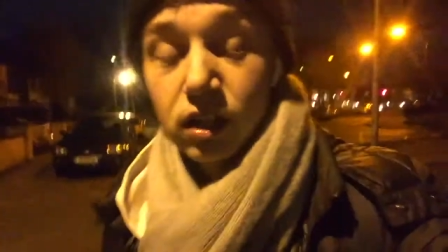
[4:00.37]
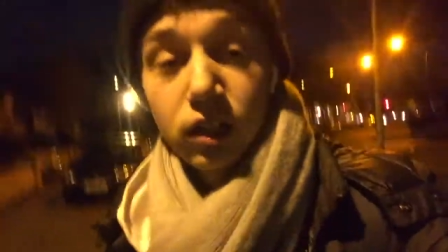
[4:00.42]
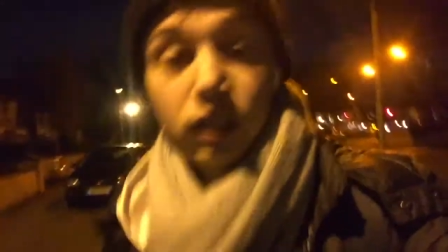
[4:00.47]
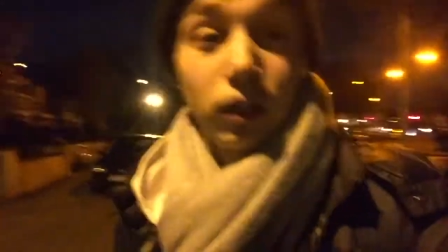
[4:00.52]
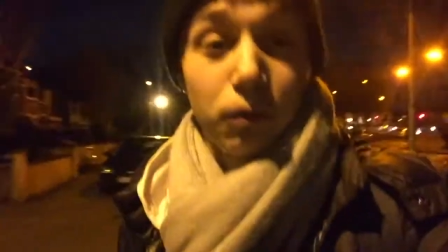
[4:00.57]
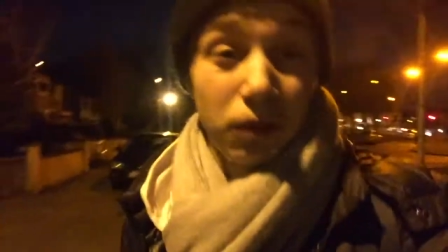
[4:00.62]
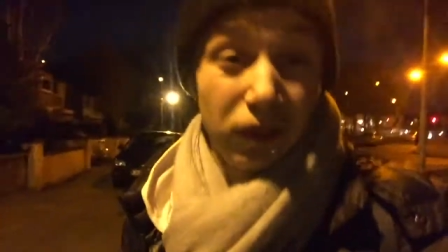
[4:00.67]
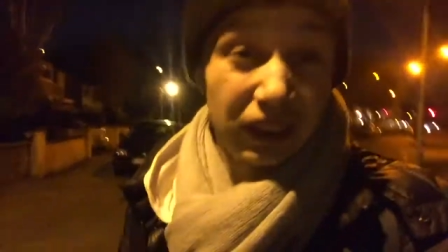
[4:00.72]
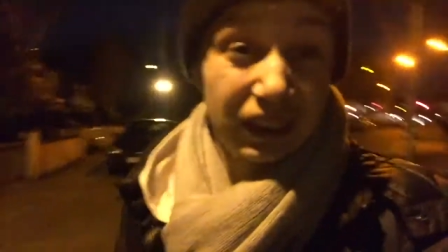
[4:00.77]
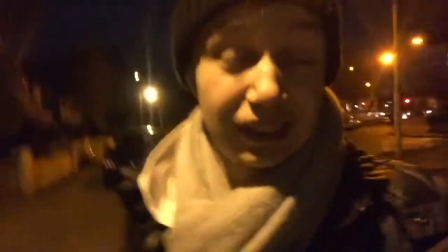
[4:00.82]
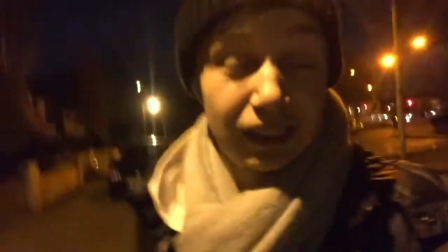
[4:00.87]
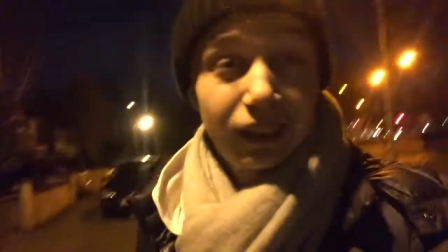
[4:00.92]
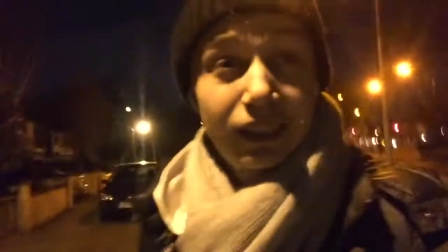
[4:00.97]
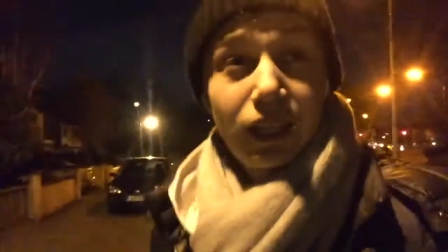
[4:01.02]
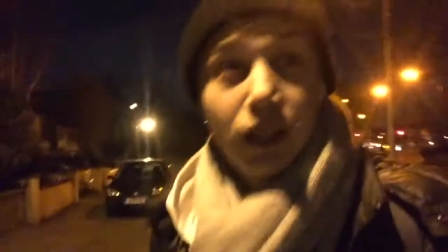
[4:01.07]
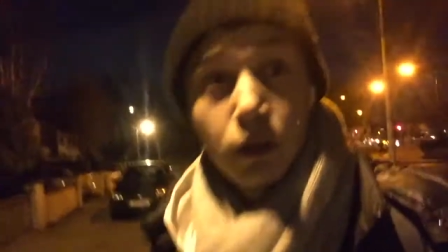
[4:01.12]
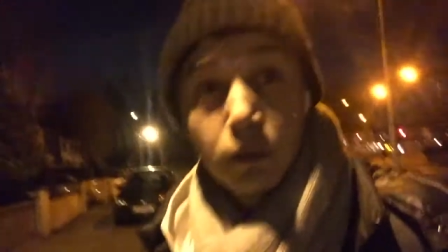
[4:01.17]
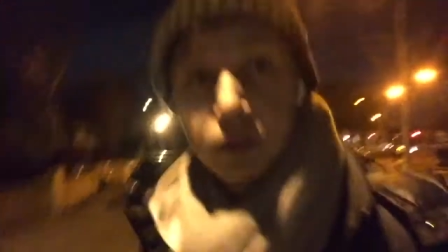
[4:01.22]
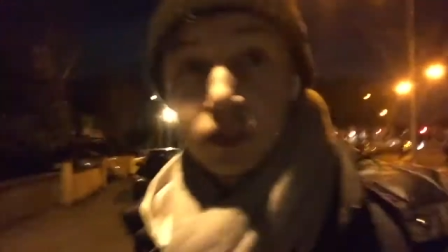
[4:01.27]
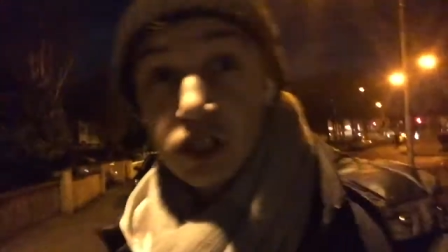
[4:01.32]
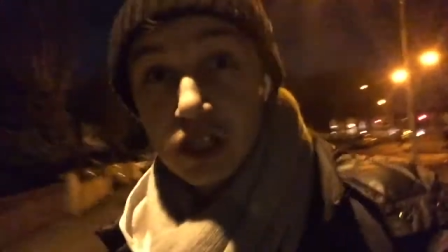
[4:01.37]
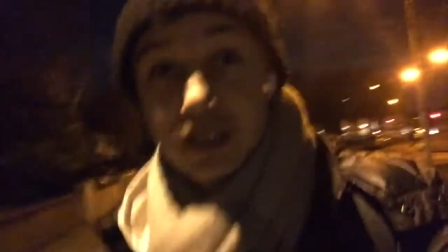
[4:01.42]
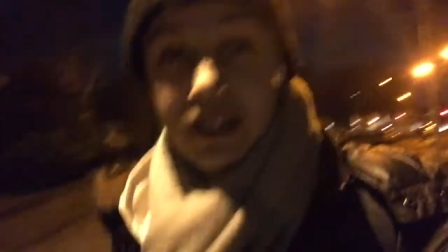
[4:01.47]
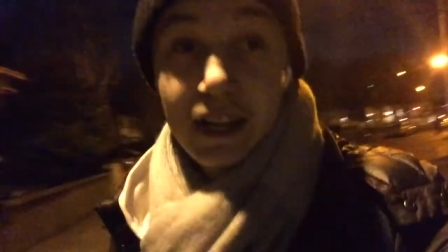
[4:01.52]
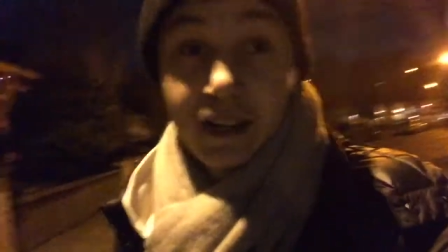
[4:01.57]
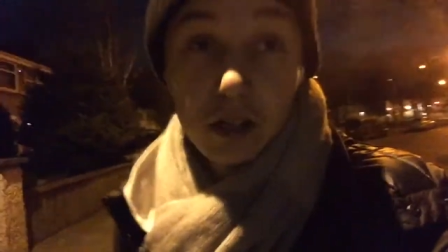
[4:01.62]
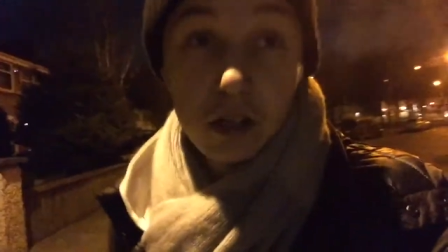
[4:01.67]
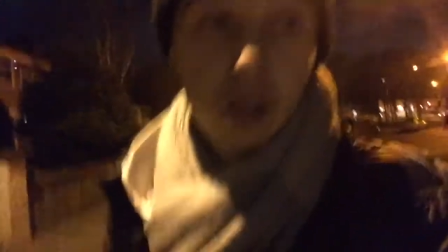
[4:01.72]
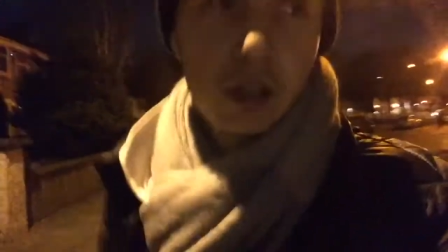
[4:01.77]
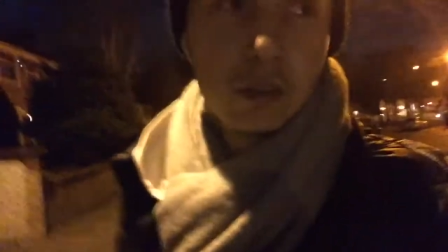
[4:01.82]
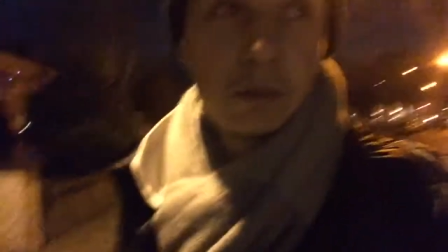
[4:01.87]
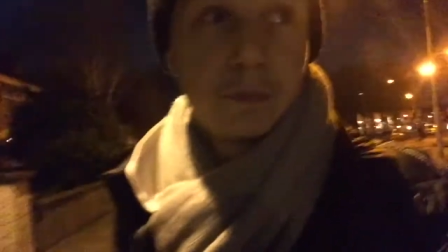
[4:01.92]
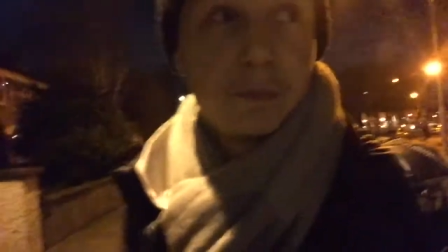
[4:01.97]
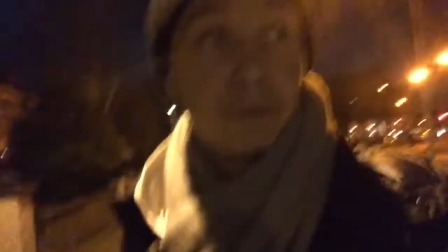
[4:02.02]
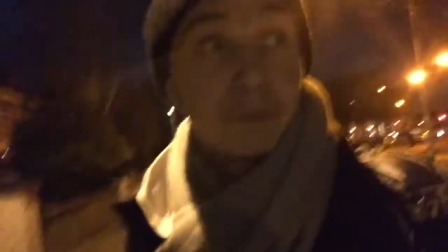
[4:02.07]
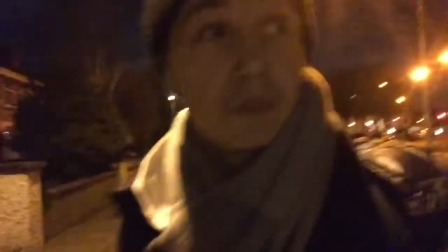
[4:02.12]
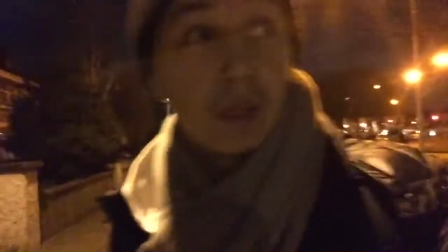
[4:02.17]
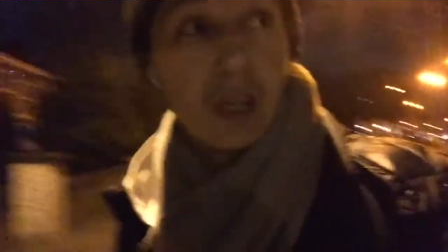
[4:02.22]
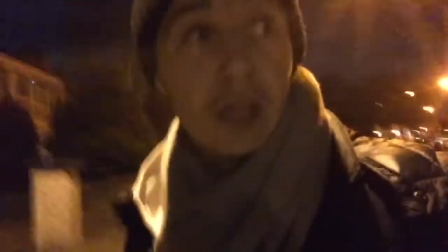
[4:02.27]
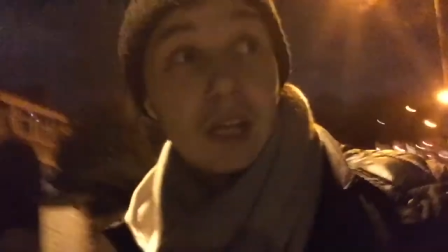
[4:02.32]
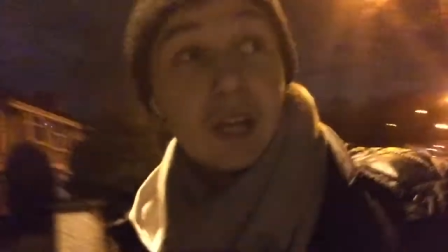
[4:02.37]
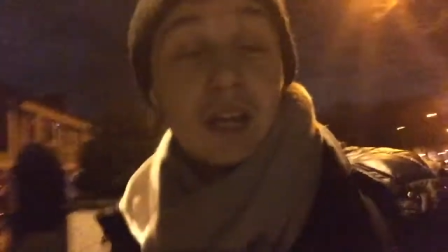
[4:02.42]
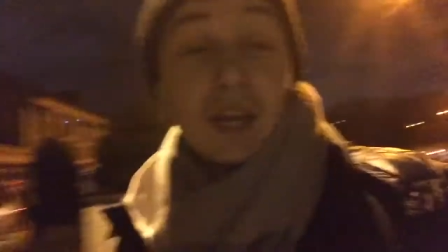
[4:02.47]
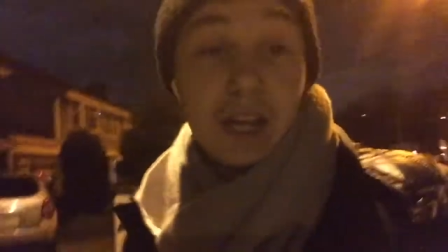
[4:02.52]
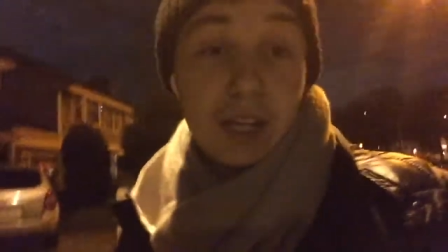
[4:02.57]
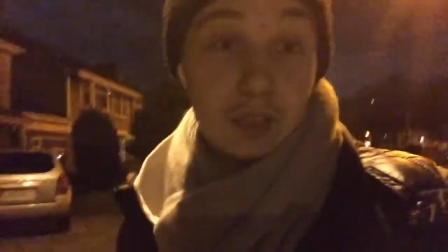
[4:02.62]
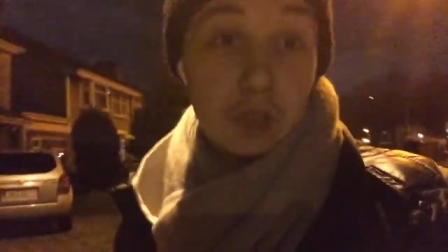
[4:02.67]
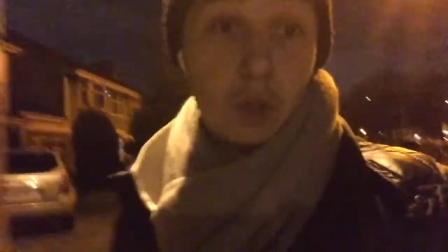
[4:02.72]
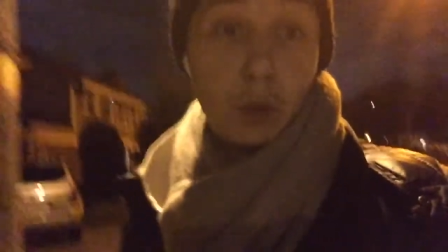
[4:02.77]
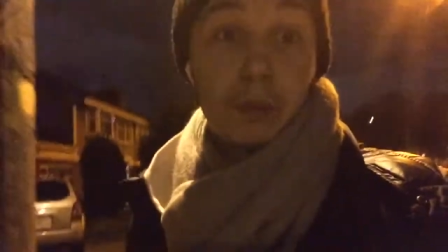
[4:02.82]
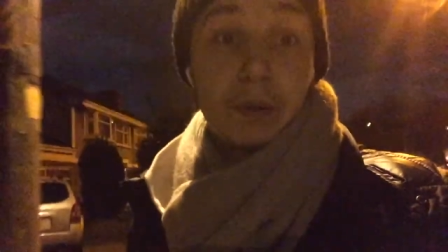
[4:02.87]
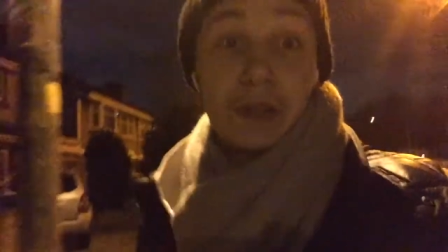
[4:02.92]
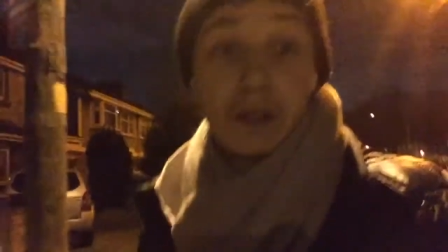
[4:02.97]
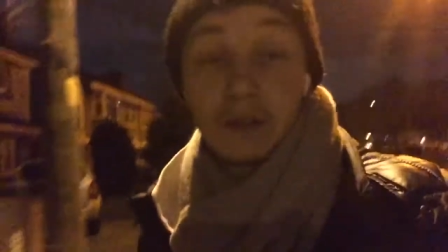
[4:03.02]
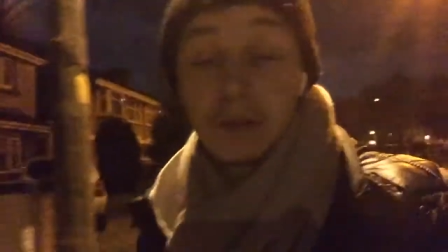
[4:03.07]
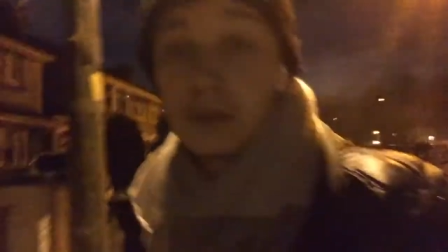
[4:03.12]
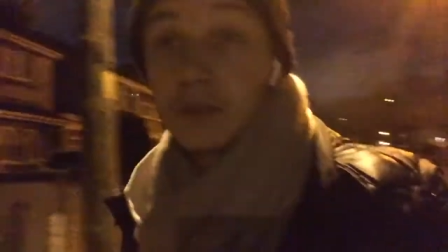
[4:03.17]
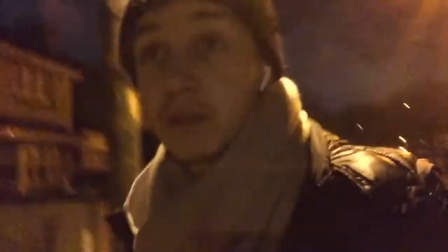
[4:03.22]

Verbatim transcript: on. I'll probably sit down with you later on and open it.